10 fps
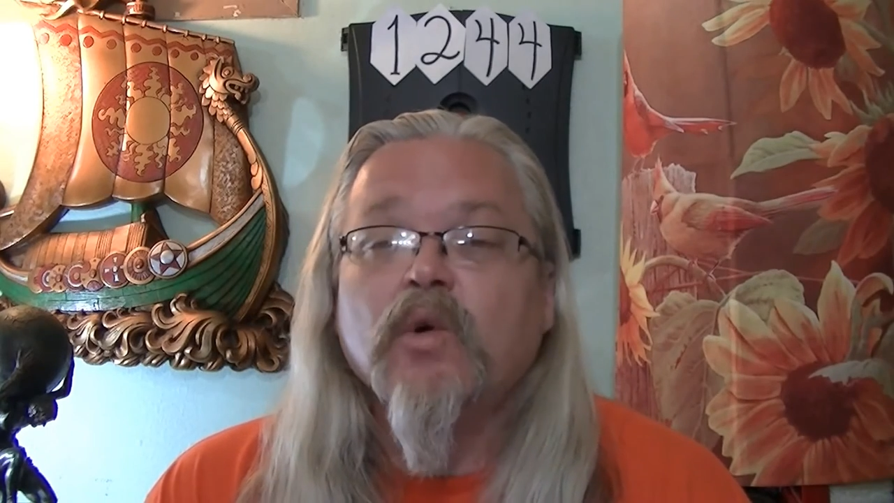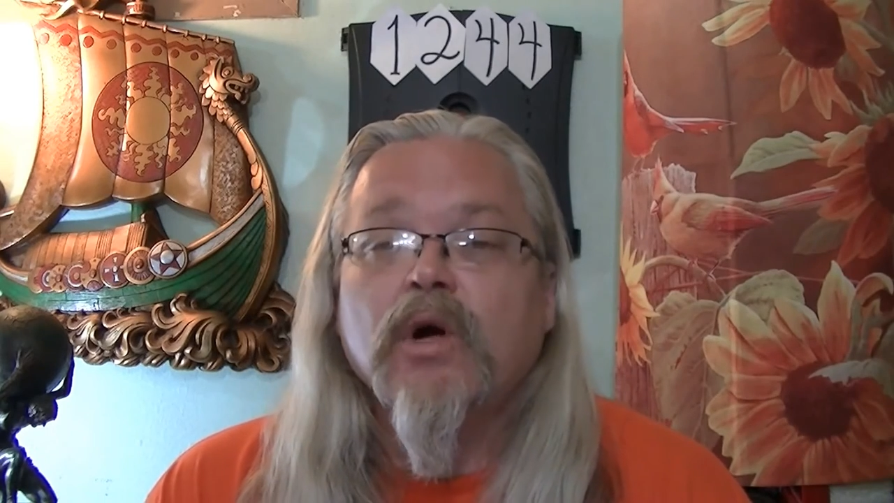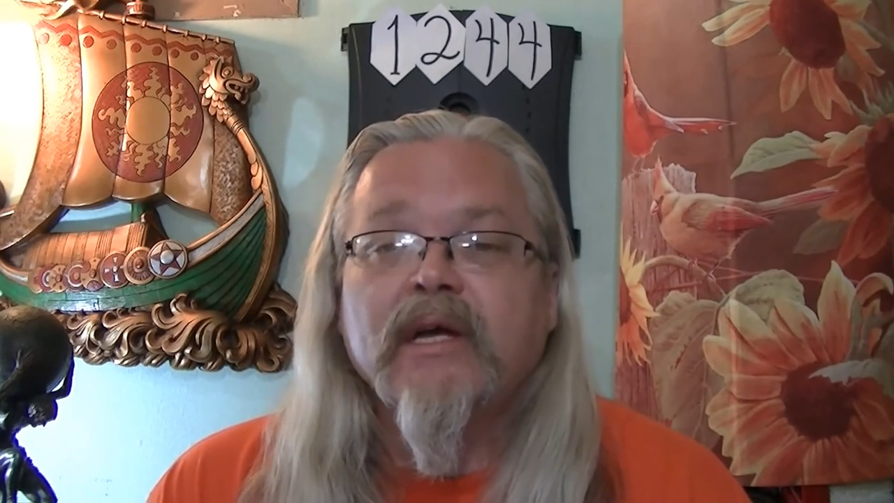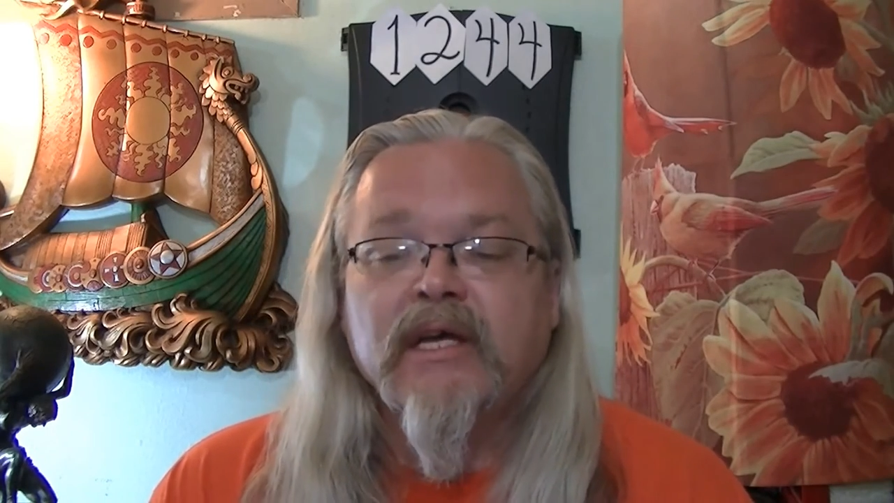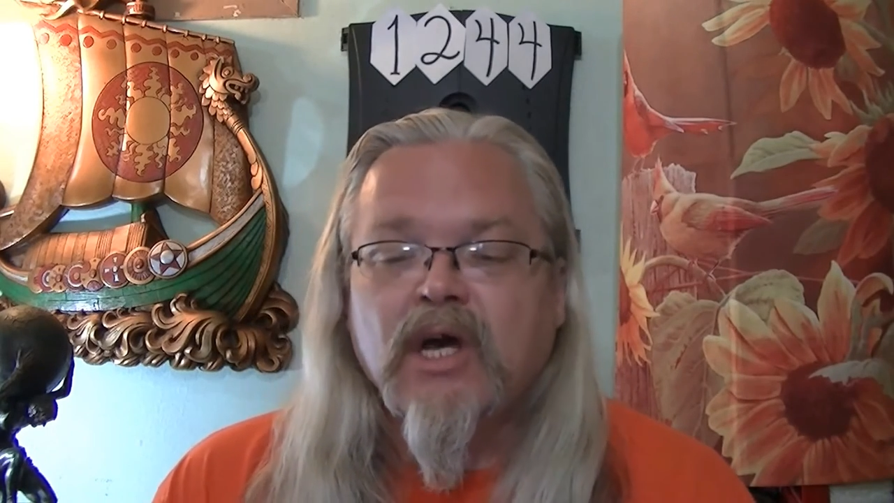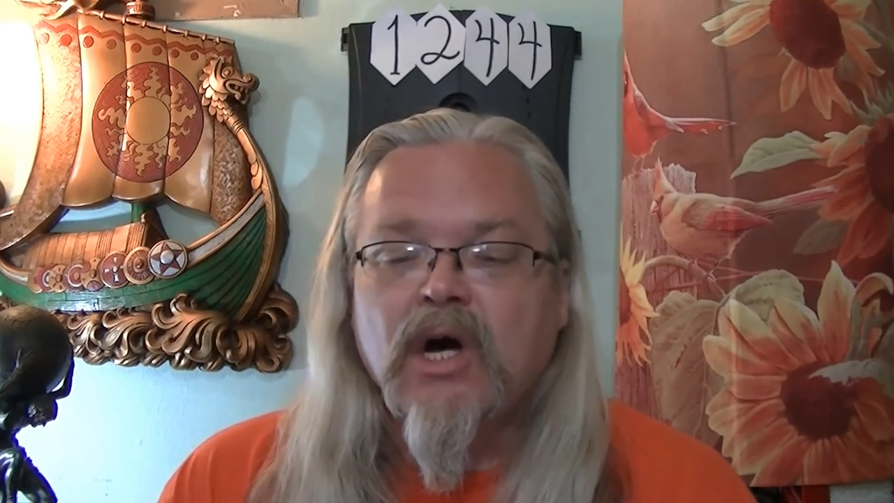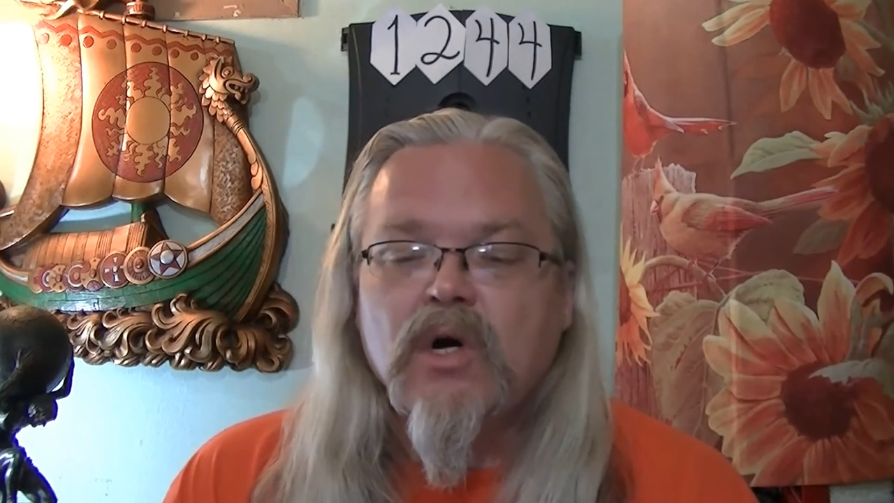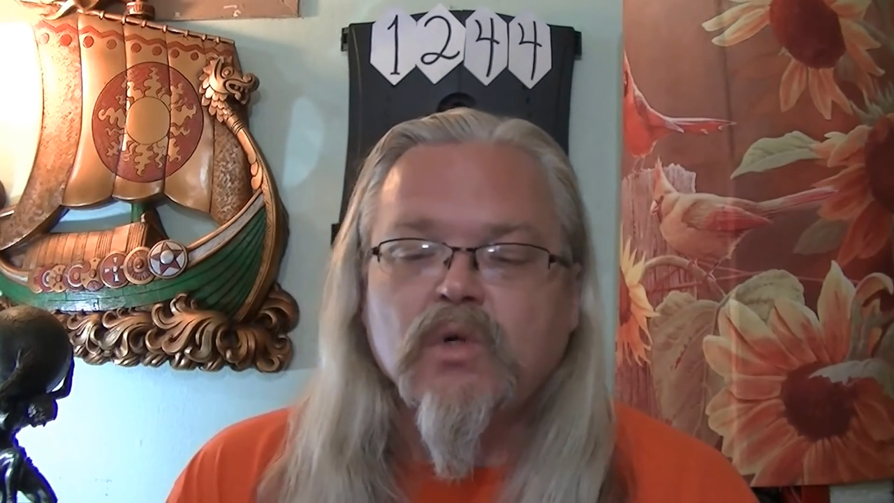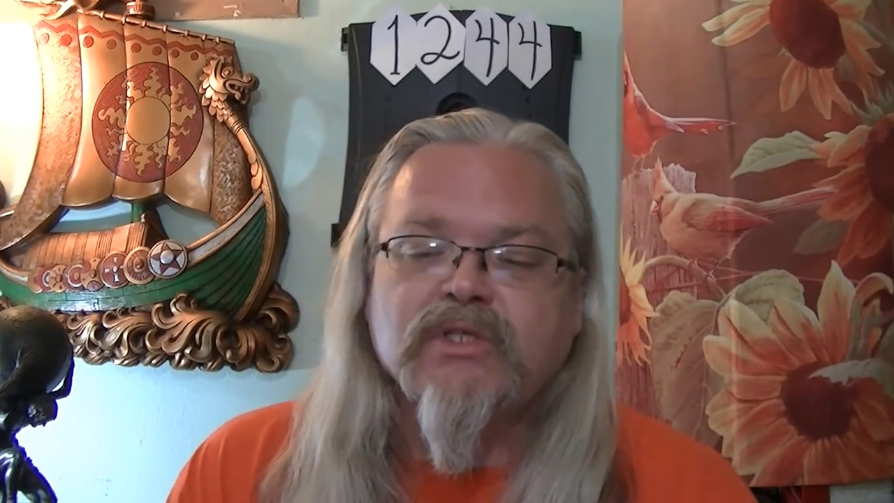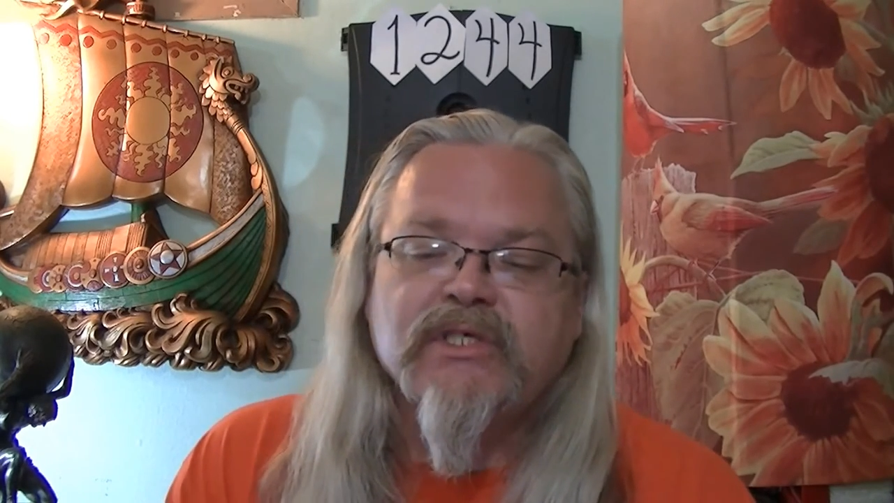Oregon
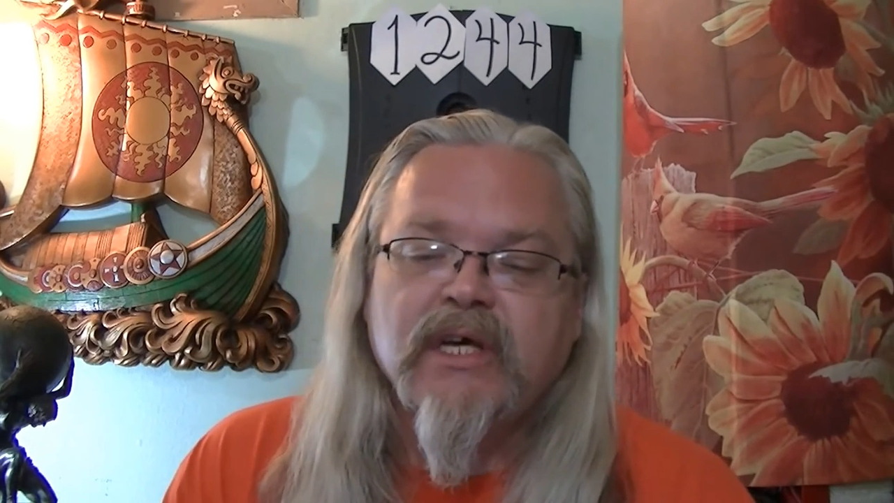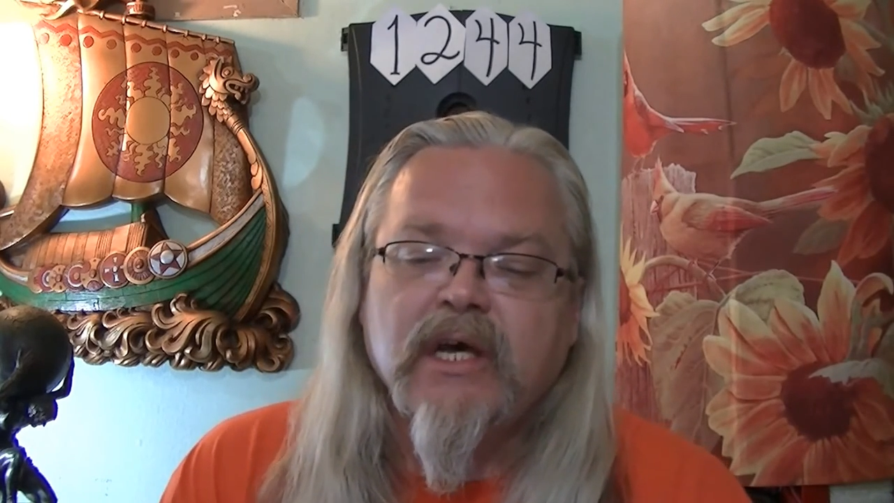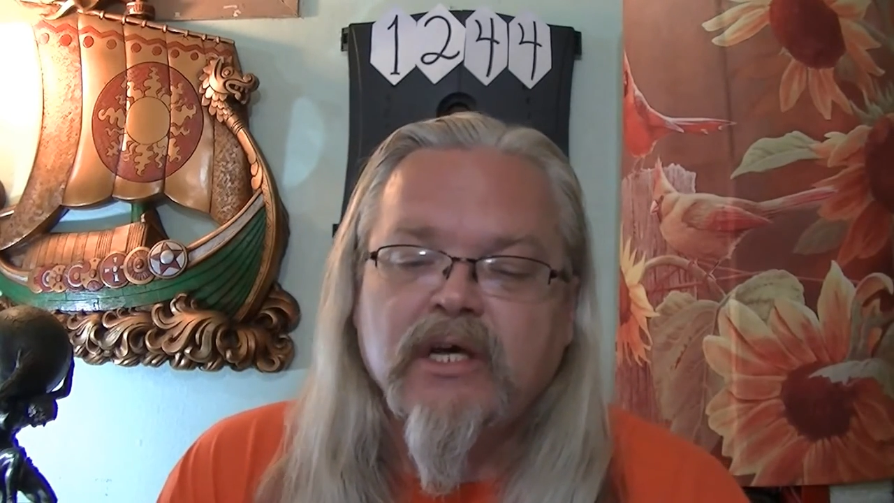coast.